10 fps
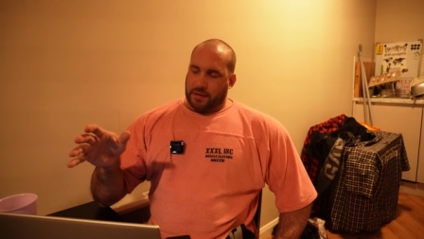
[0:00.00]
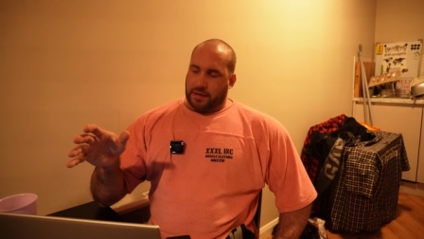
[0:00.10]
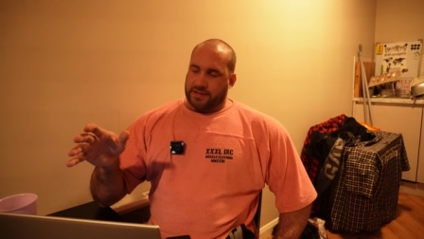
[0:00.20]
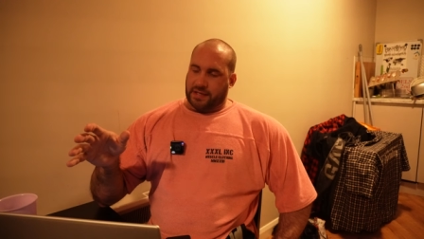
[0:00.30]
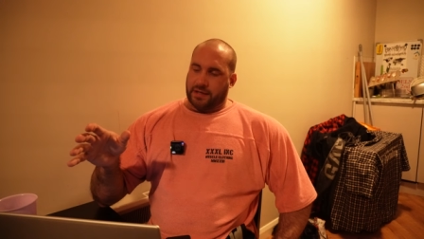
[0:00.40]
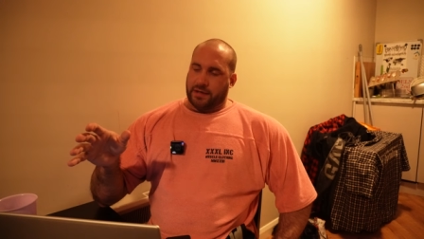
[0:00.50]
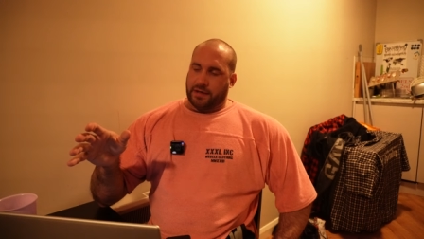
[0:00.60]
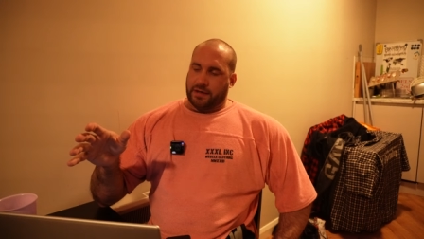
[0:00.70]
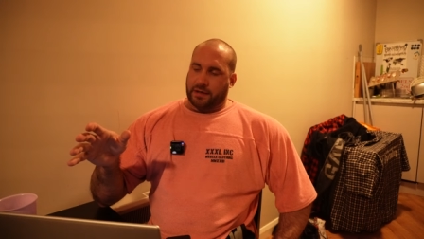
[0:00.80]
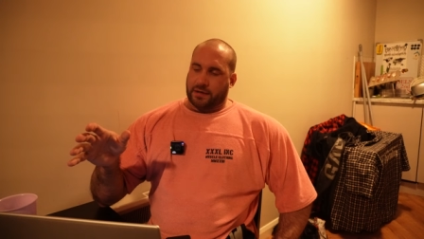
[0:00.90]
I tell
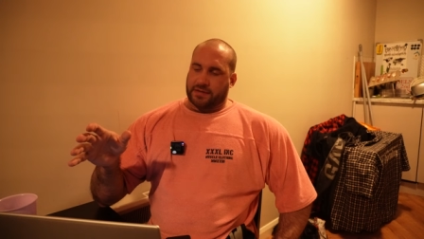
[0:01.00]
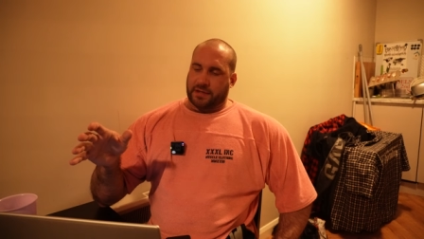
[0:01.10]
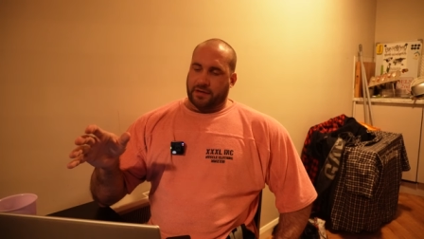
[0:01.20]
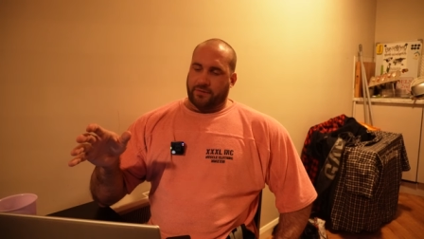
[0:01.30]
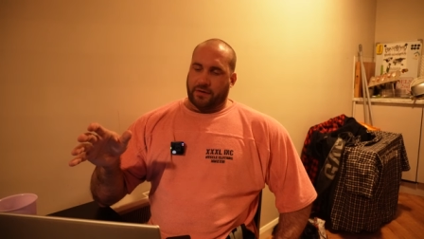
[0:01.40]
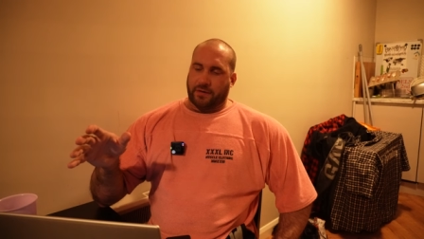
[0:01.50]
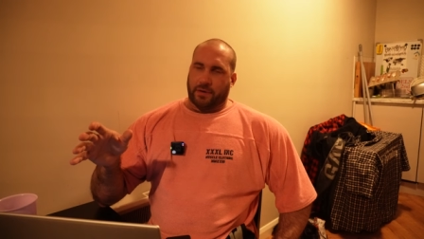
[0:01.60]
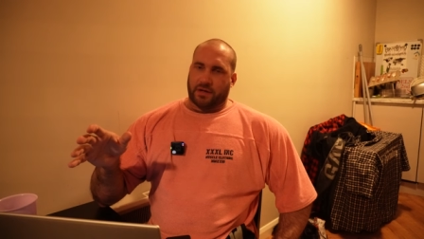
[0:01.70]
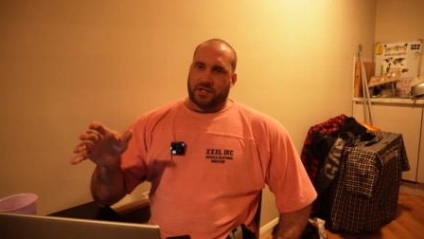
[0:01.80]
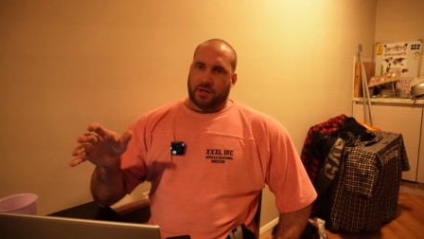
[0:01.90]
you, I tell you very
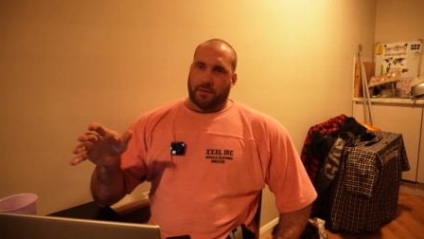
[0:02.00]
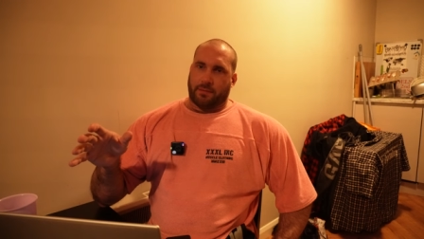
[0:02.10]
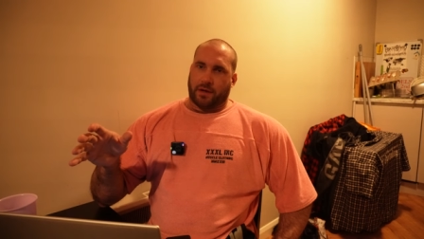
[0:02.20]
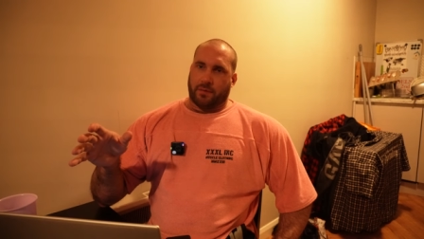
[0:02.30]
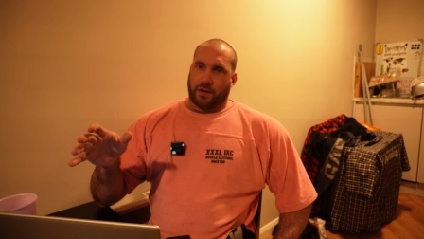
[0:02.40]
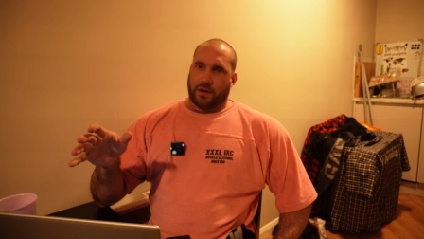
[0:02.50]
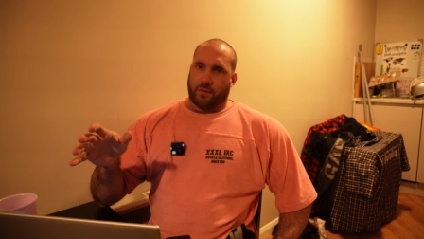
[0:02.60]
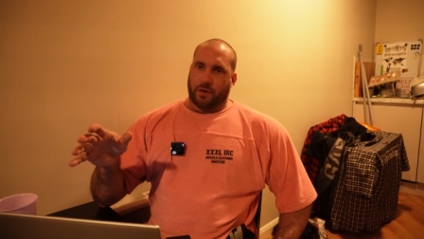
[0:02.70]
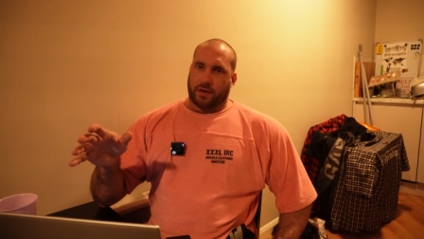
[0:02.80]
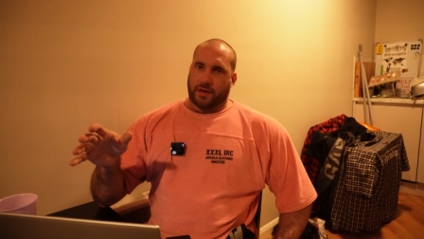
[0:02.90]
much like my way of
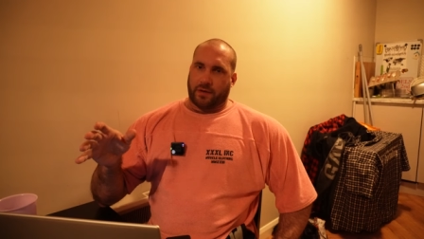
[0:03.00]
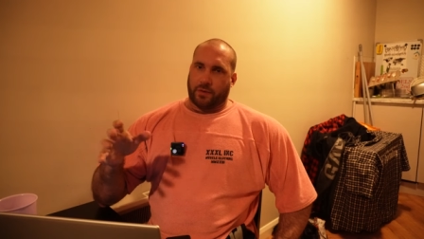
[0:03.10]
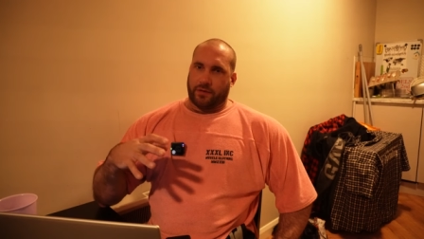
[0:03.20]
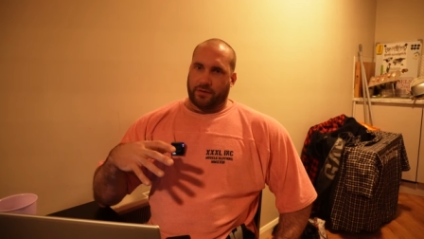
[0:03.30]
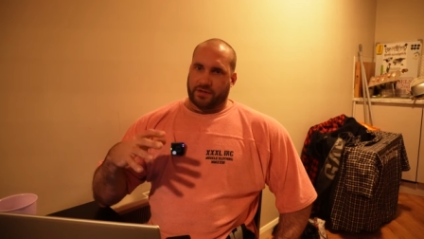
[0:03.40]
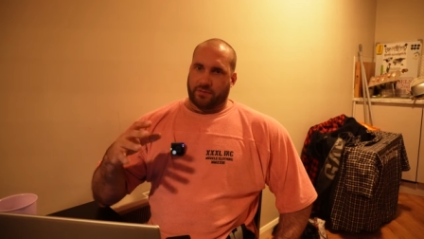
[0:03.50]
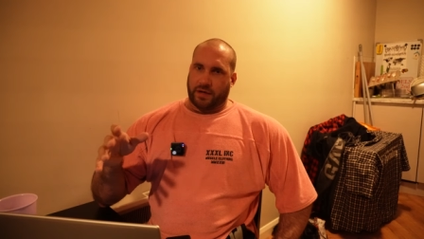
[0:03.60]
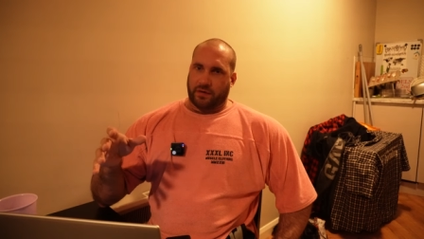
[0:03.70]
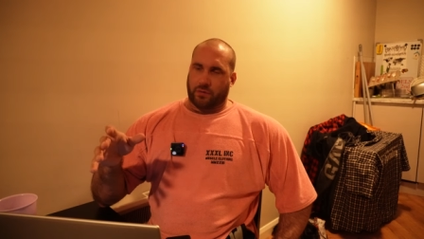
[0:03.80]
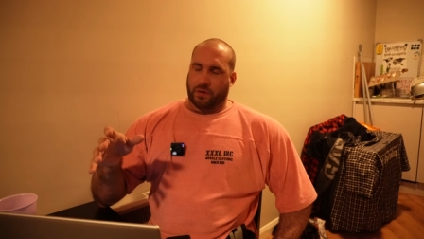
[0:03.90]
working, whether it's
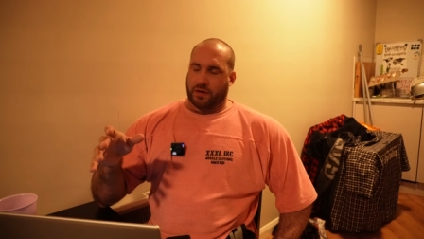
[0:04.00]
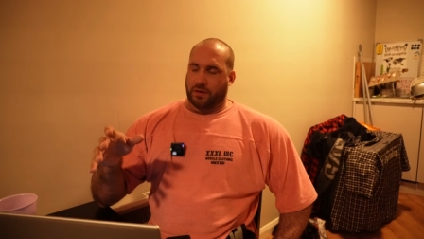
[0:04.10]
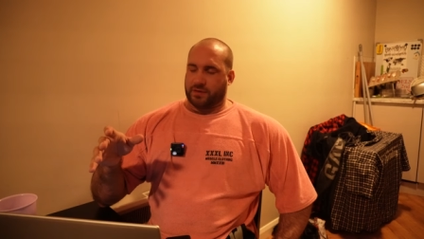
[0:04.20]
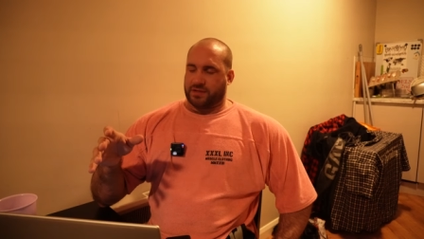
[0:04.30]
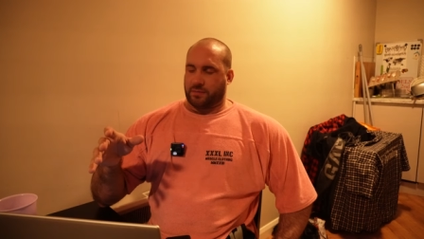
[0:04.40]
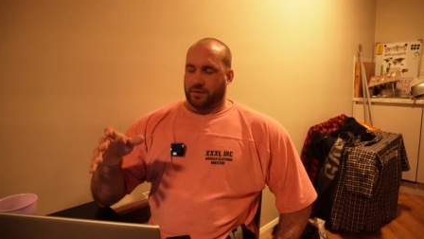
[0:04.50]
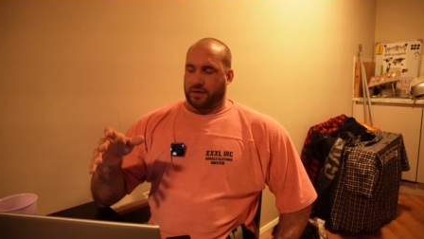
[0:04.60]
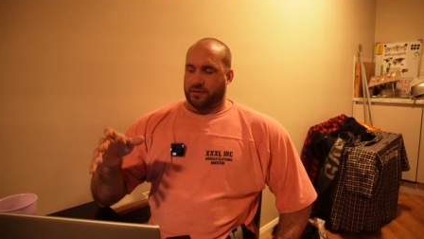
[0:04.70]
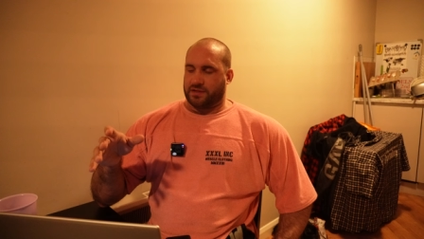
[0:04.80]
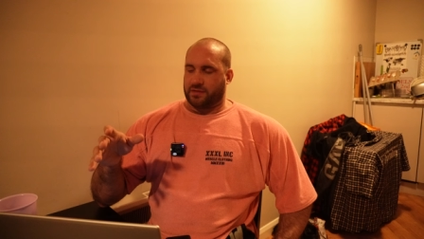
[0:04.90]
me or working with someone
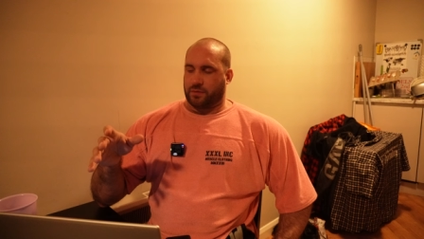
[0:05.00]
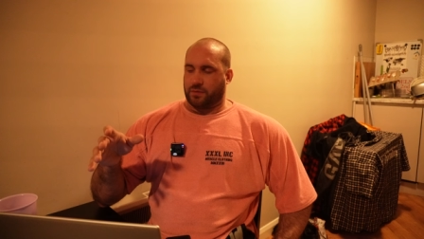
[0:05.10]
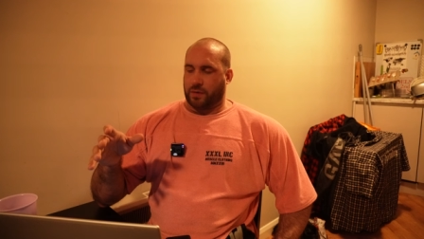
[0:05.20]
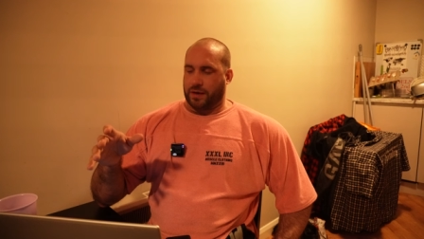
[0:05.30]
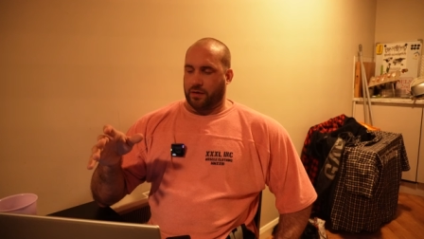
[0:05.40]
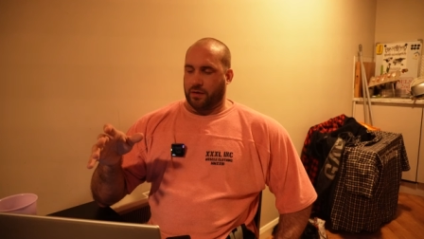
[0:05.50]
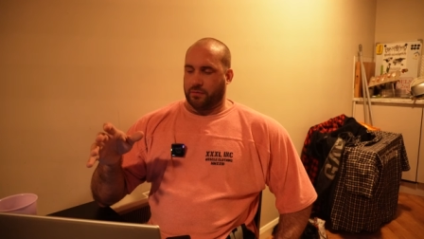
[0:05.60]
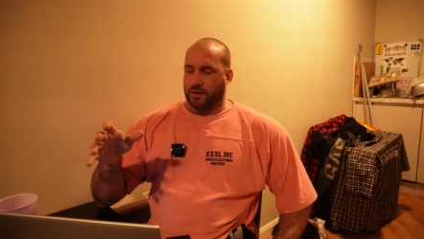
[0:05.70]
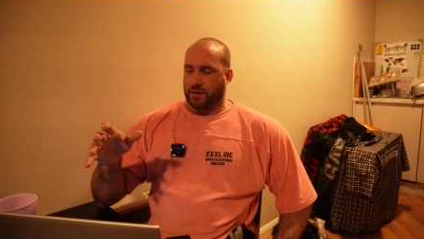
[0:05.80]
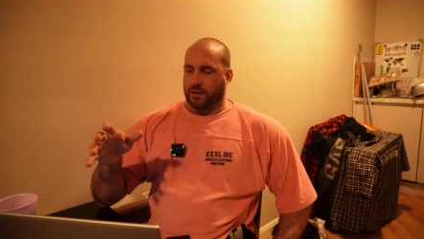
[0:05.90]
else. The way I
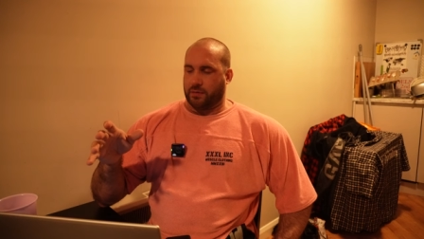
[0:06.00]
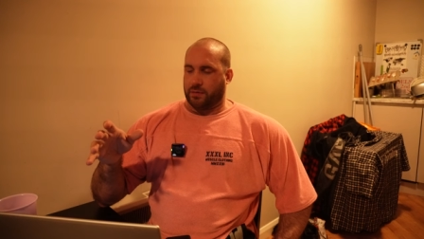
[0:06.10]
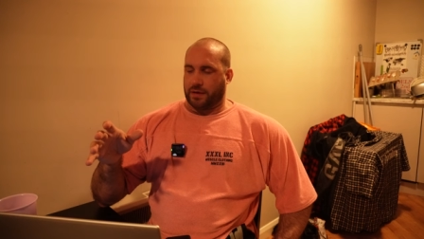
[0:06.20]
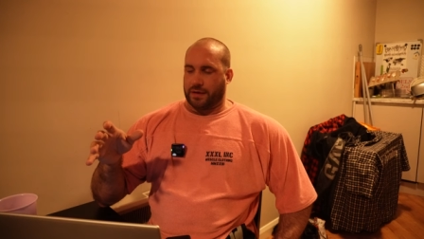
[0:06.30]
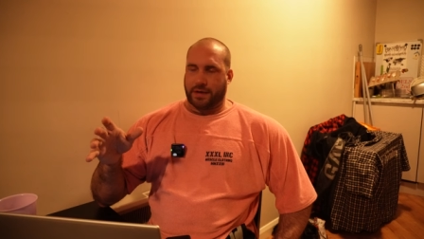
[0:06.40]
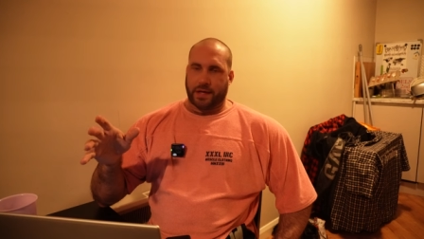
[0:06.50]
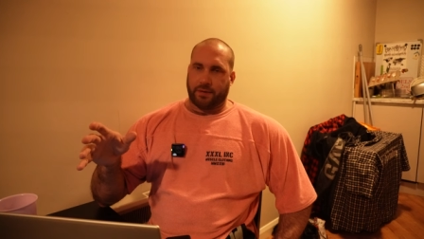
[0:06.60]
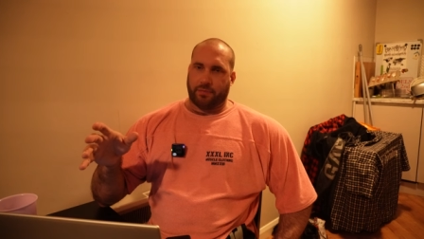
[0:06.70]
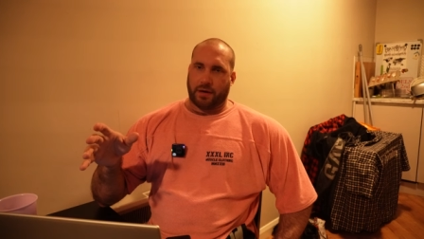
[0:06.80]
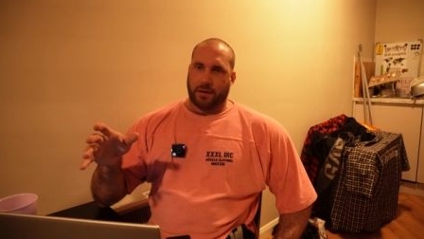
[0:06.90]
do, like in any
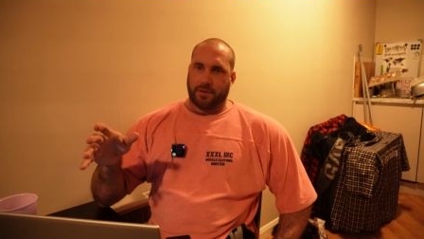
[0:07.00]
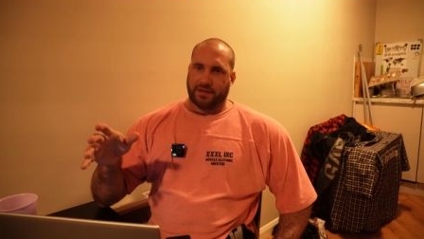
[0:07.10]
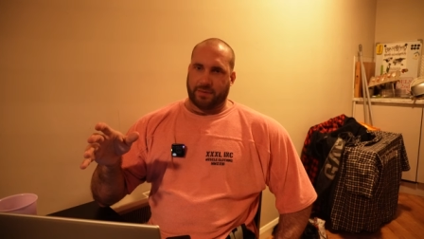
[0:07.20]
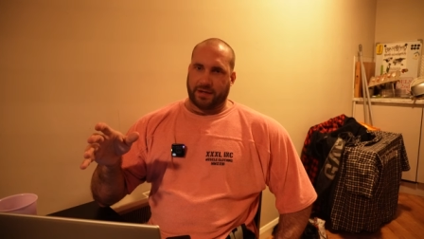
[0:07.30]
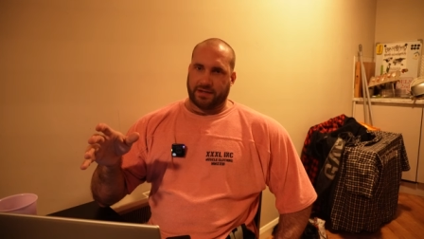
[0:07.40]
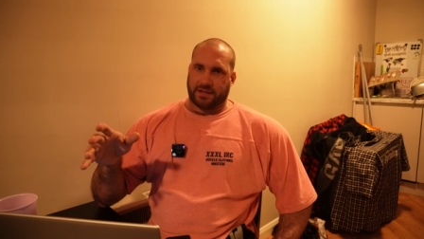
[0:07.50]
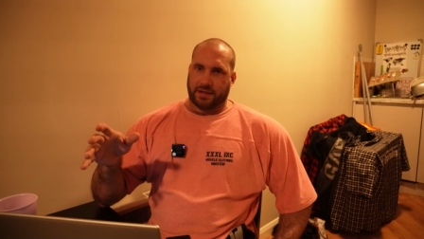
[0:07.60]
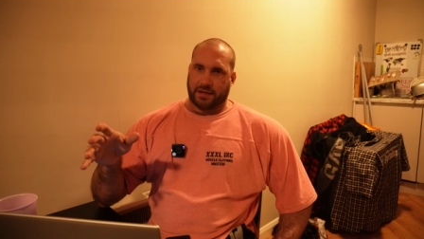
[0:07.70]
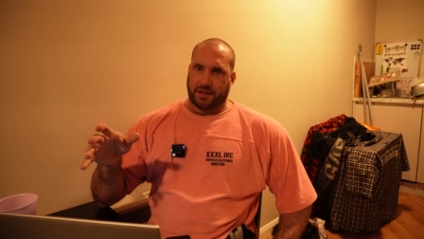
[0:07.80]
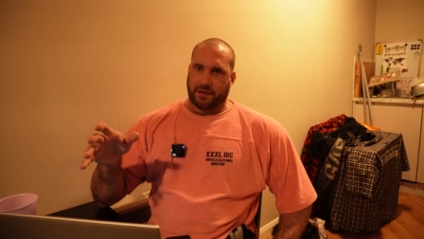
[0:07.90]
prep, is
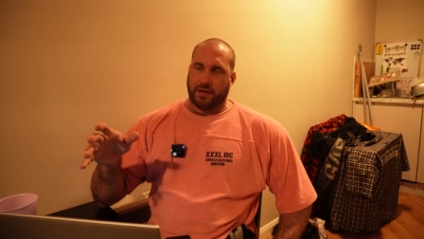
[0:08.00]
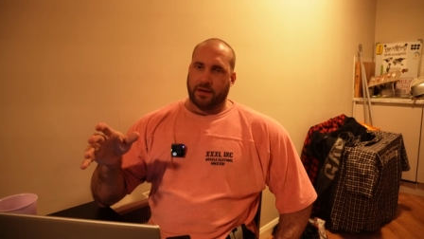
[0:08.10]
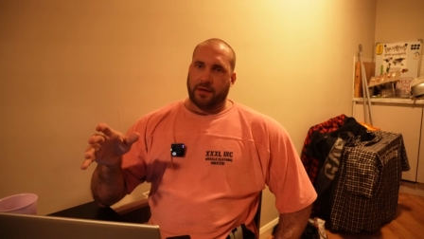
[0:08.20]
basically